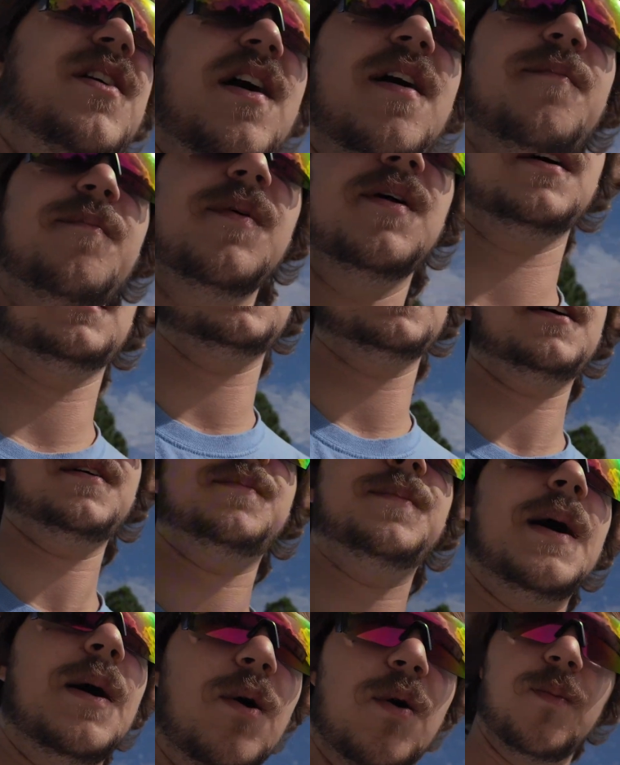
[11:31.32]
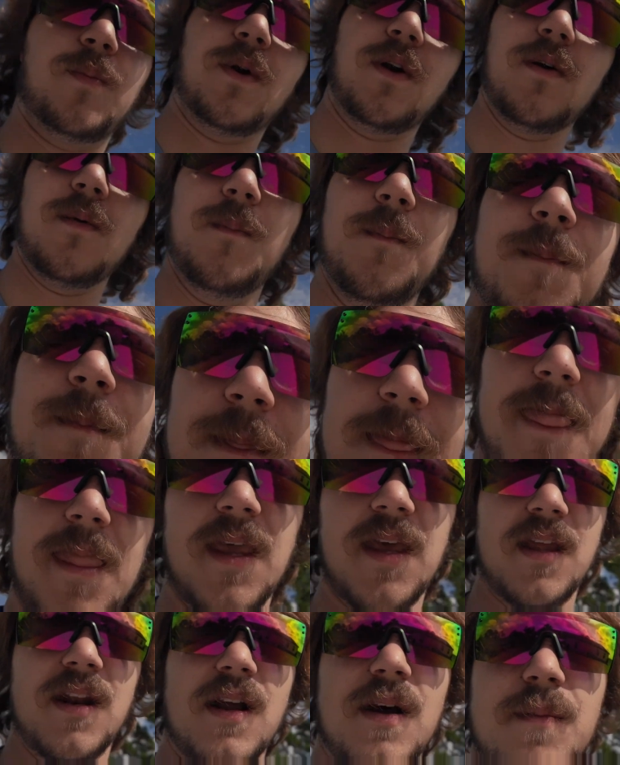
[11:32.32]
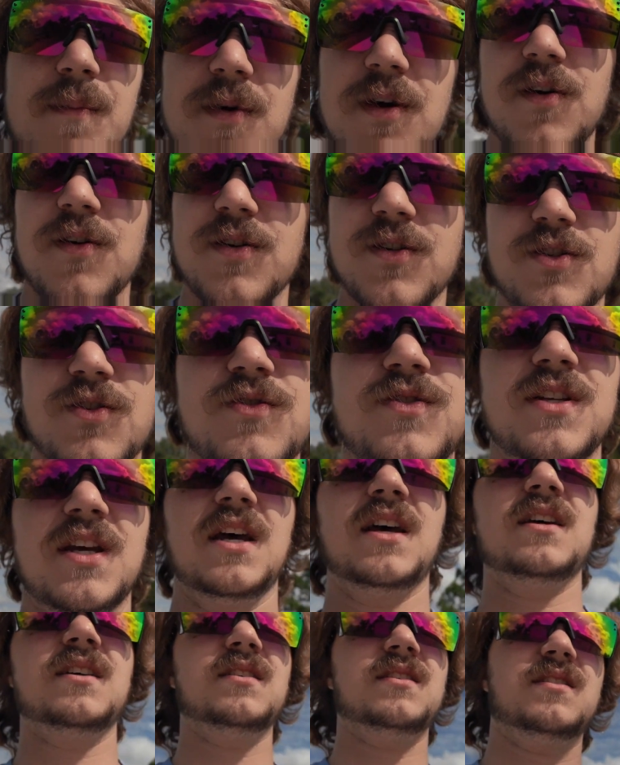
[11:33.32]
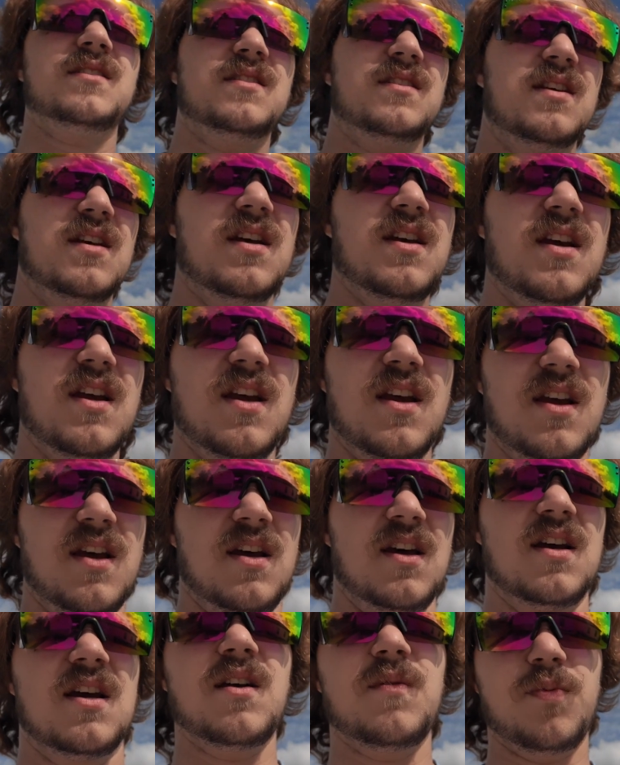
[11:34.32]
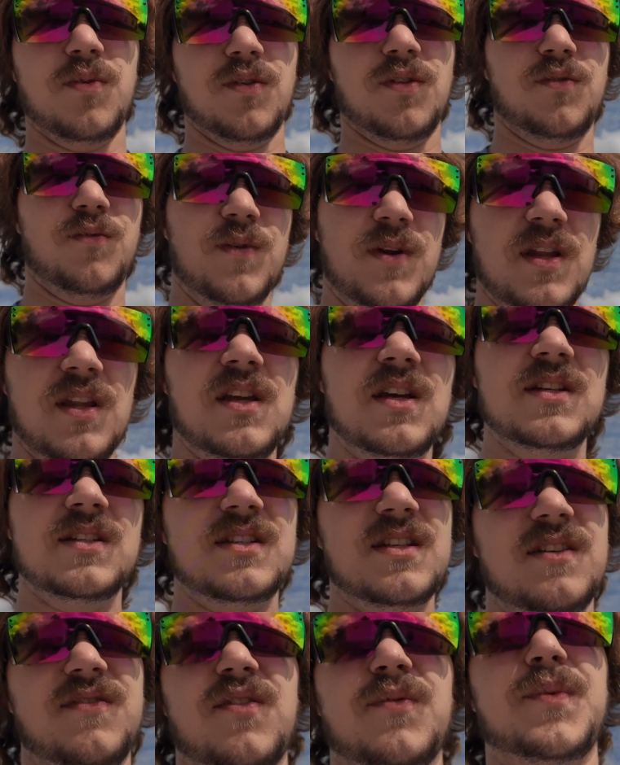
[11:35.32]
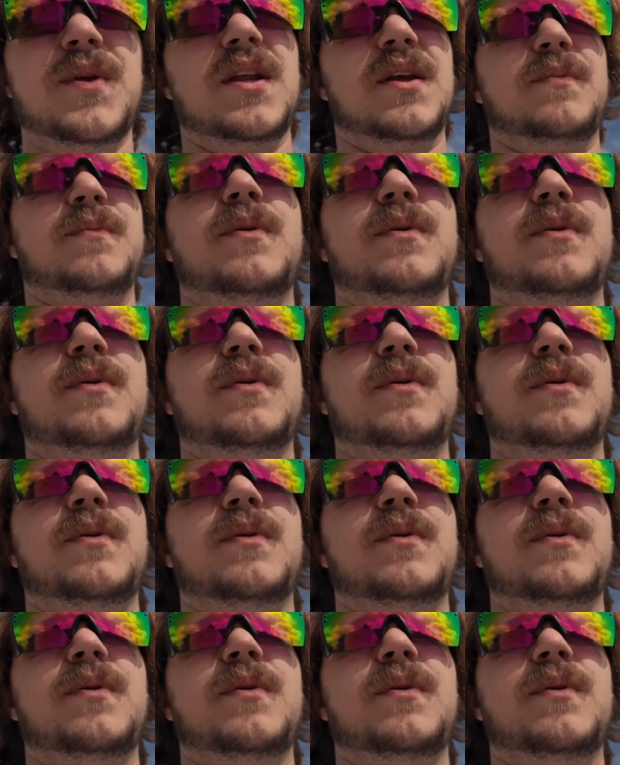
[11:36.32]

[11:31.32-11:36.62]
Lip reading: grab my power probe and I'm going to test a couple of the relays, see if I'm getting